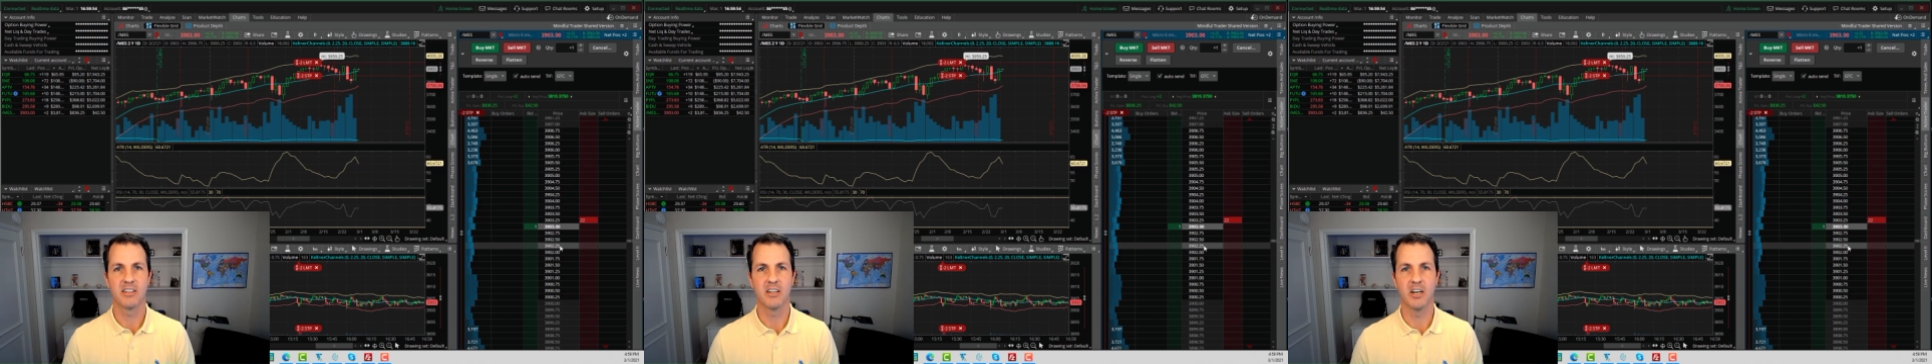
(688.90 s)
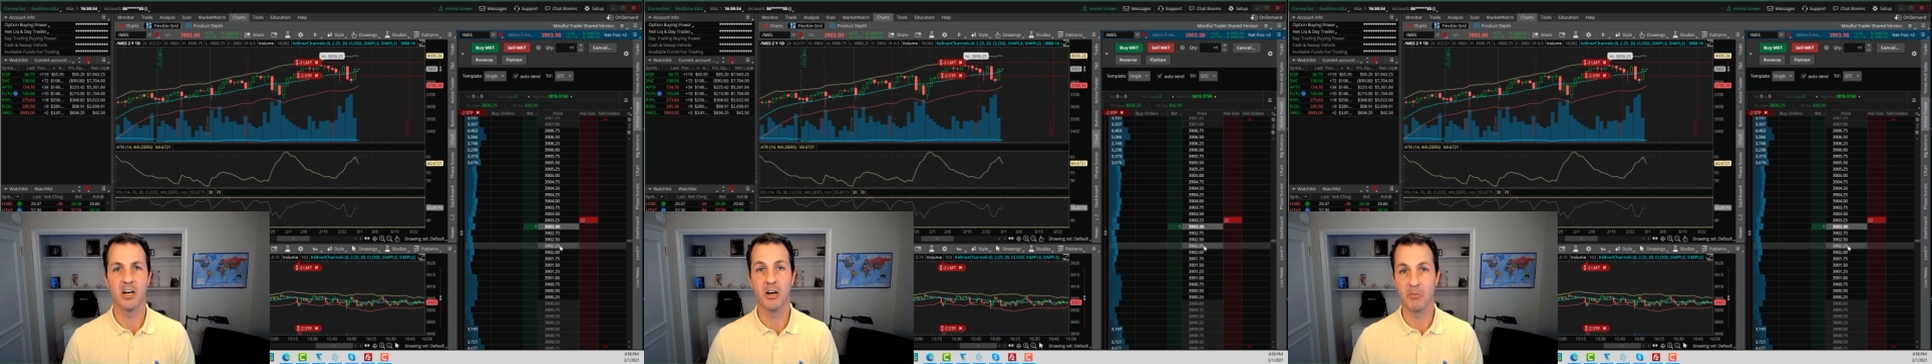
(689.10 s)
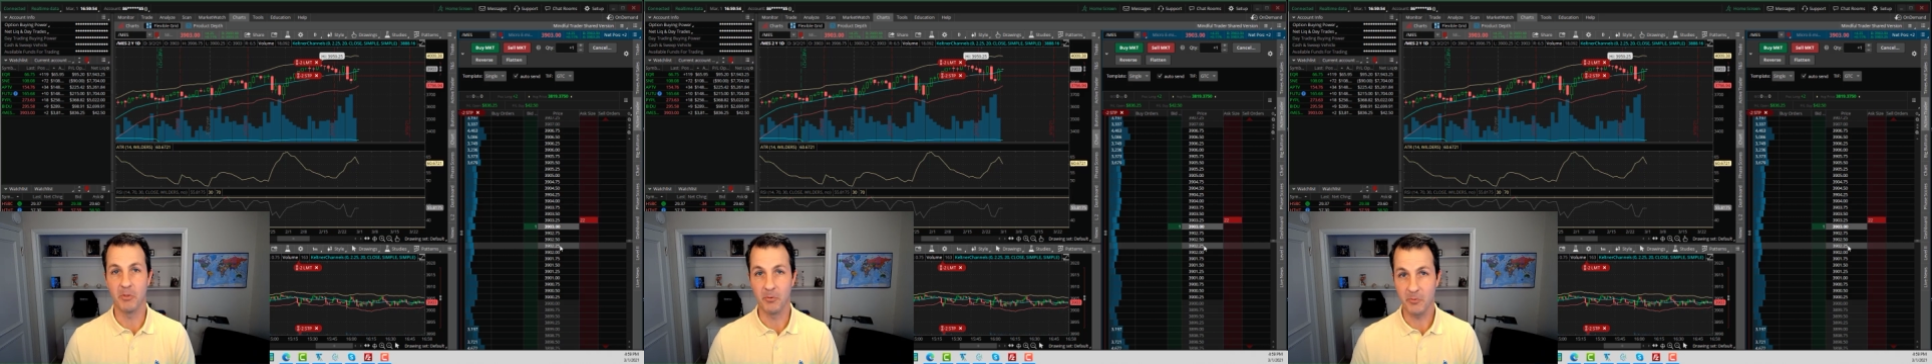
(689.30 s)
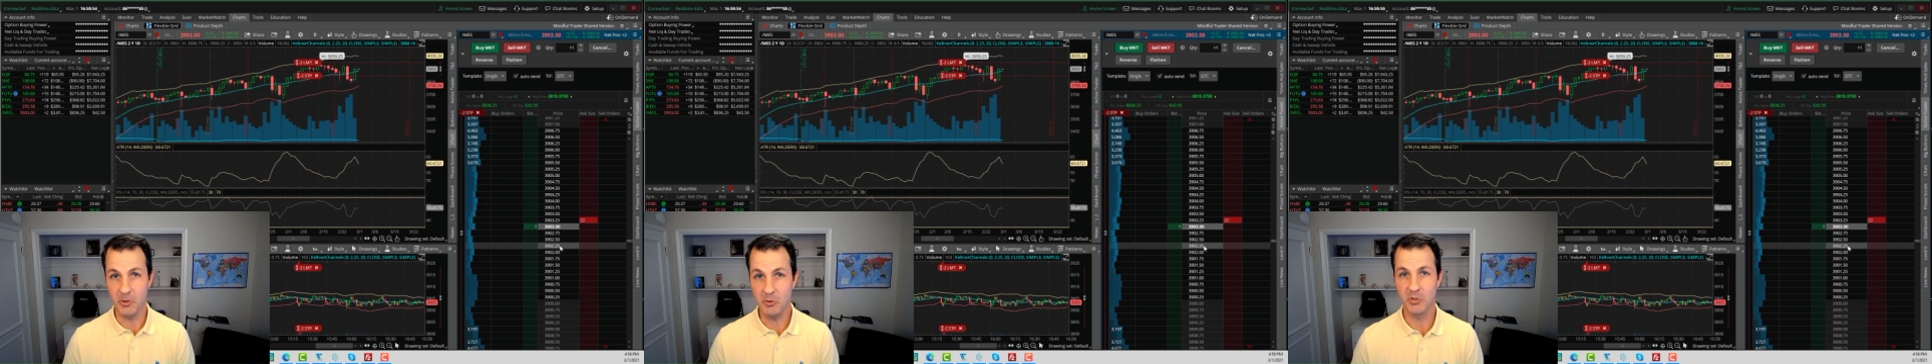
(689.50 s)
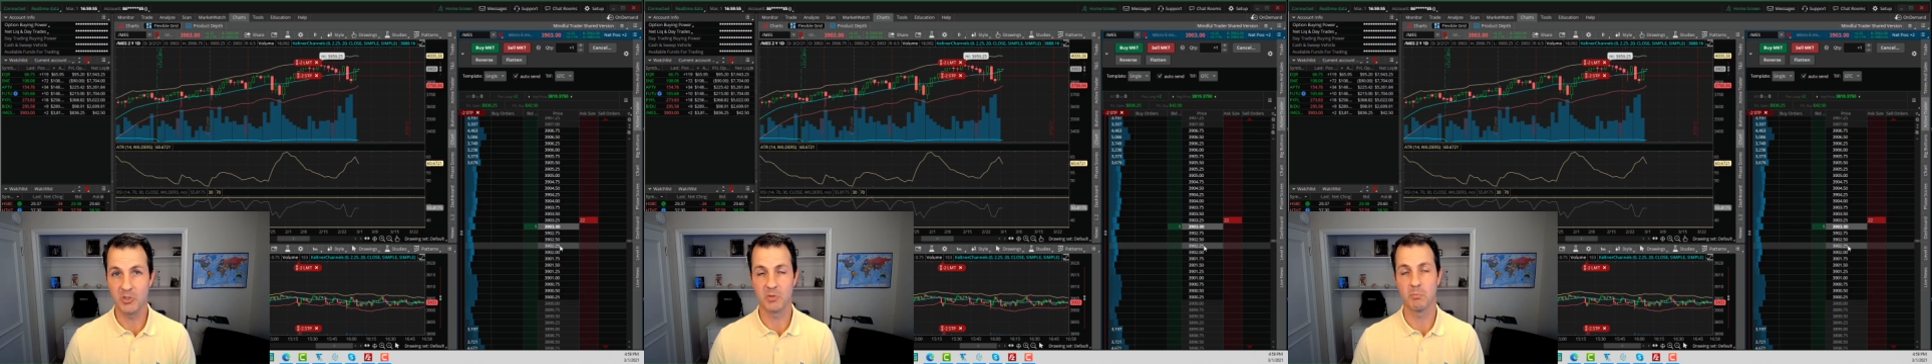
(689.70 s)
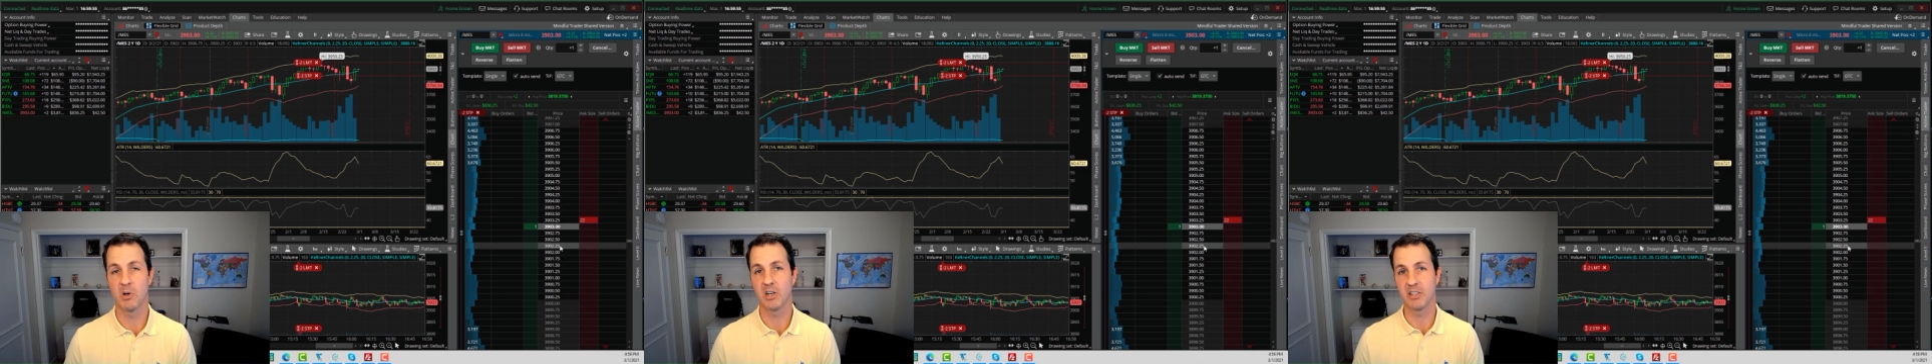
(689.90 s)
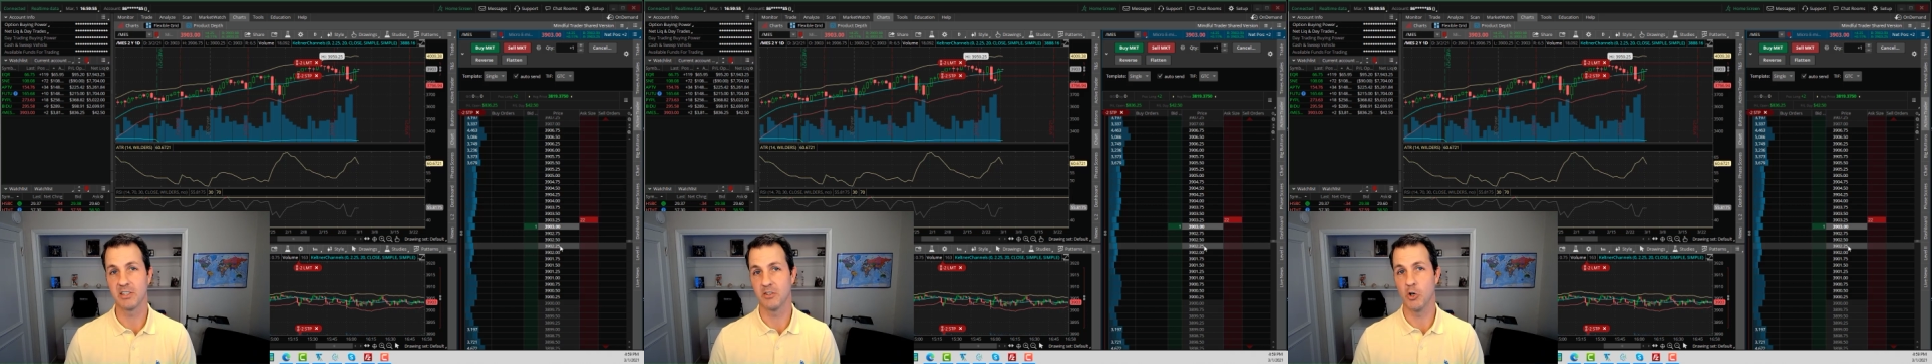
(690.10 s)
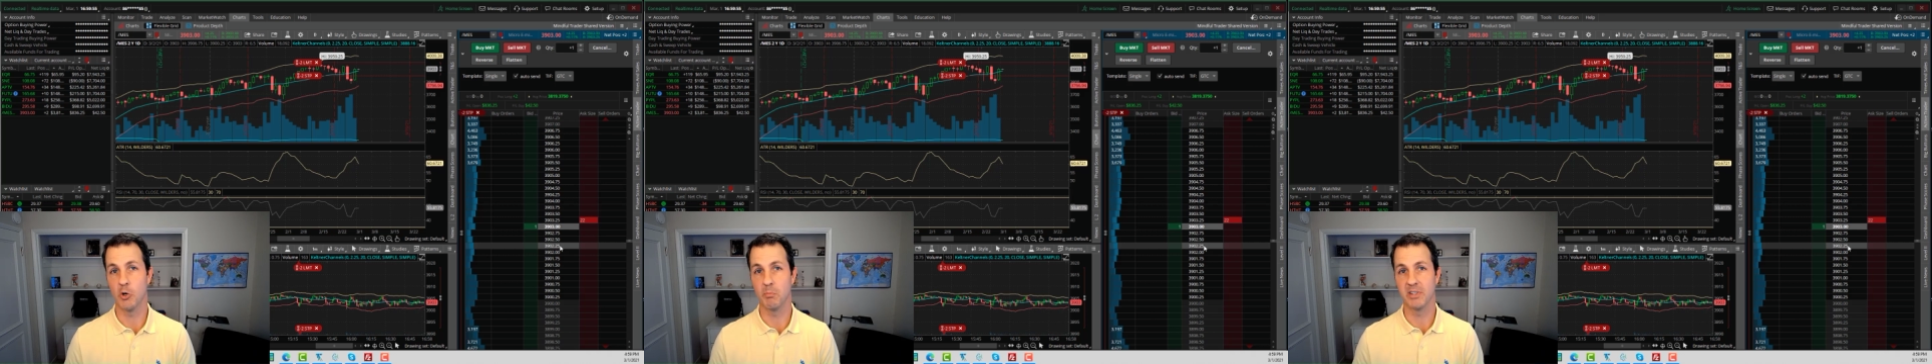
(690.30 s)
of the futures market
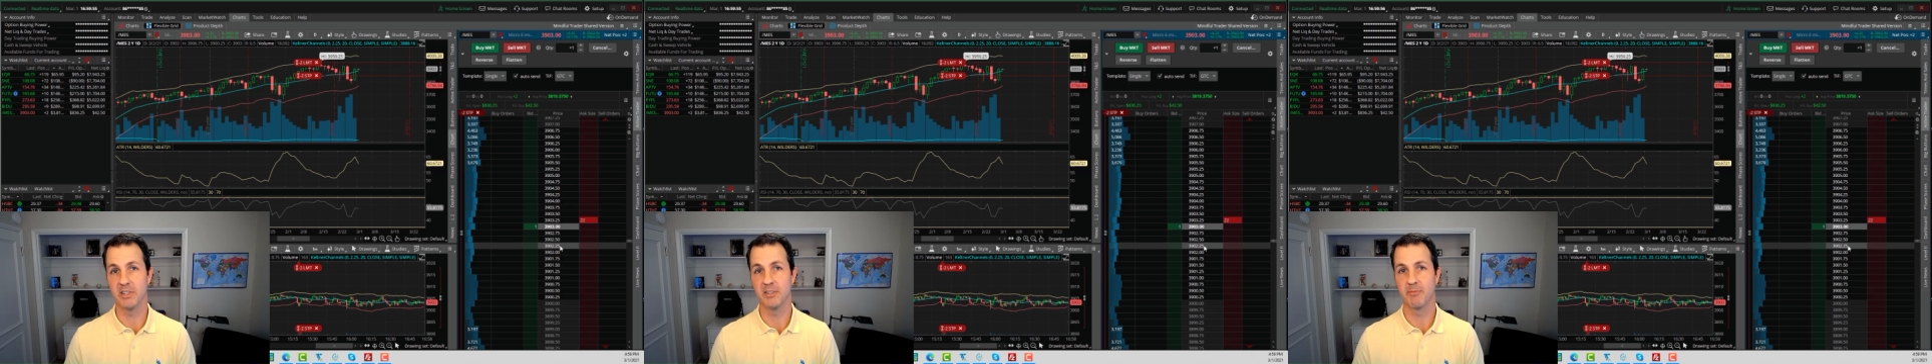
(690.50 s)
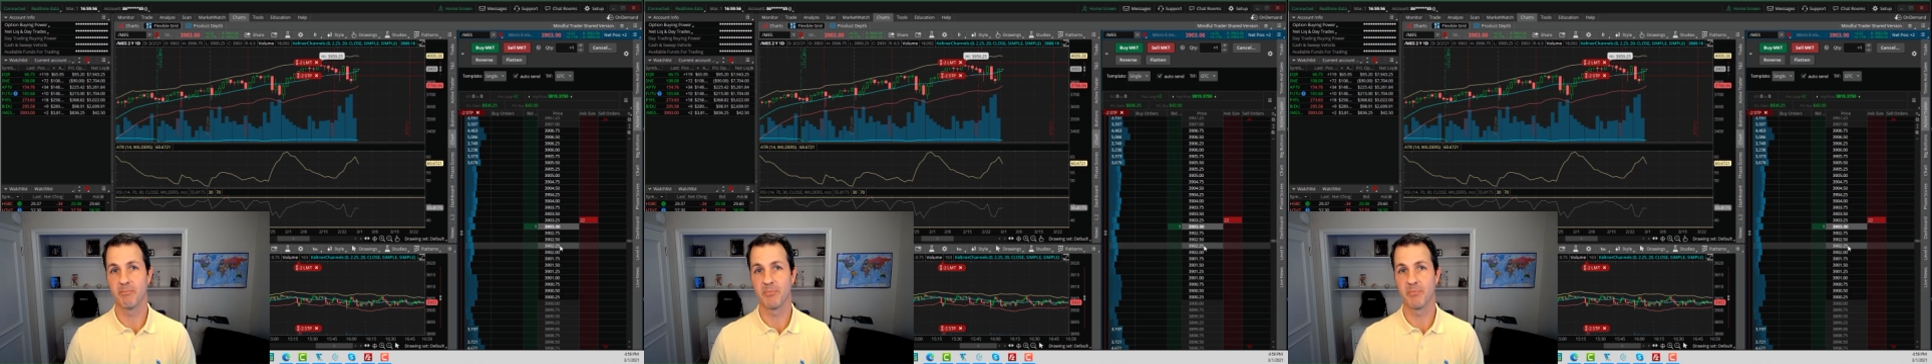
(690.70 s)
open,